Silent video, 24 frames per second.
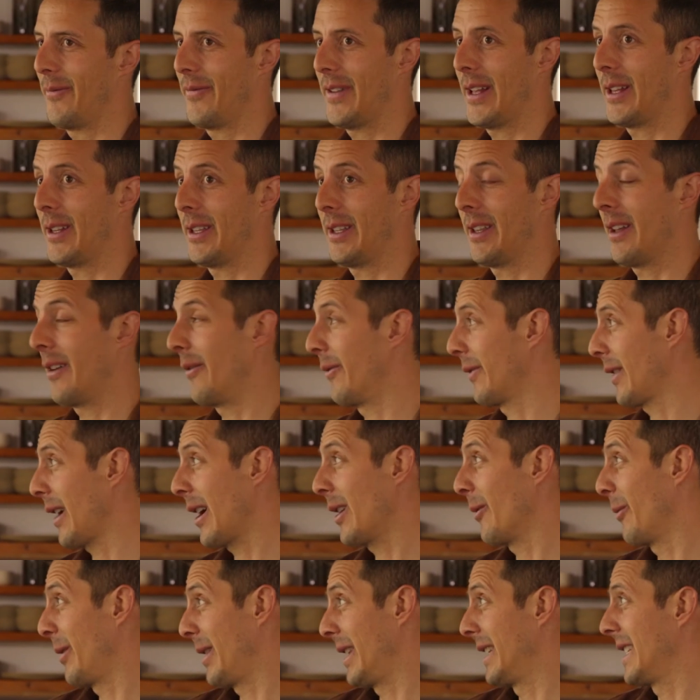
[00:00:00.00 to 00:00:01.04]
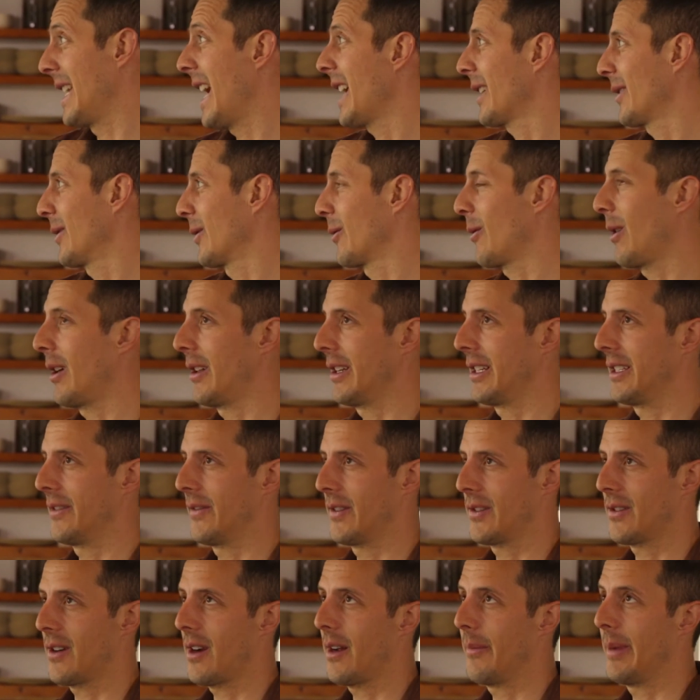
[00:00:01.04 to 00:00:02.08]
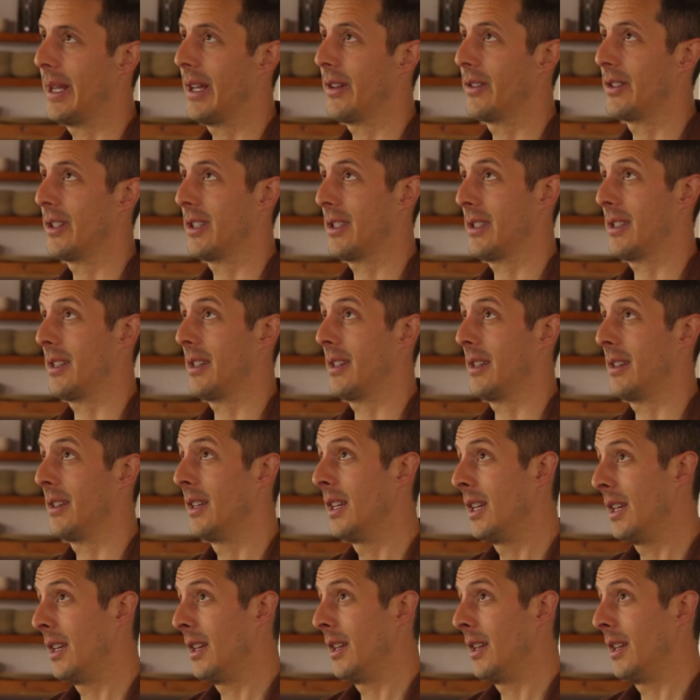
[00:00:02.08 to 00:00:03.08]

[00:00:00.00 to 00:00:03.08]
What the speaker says: fell in love kind of with the tactile qualities of straw bale, just the